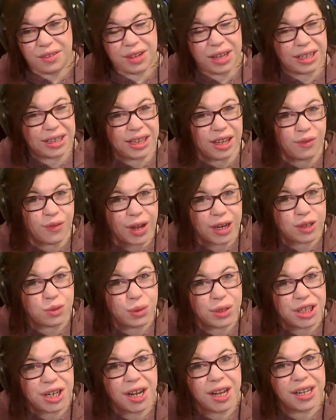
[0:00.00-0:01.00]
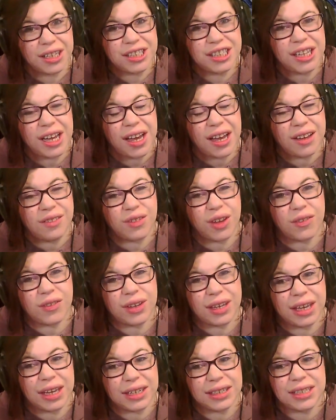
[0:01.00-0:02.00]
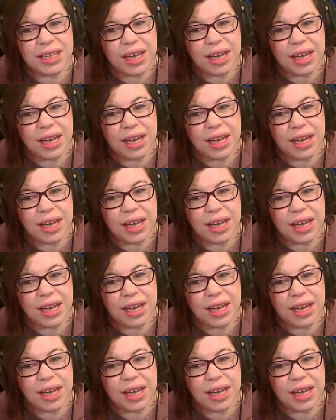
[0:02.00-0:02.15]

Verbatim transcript: like the effect we just saw of giving it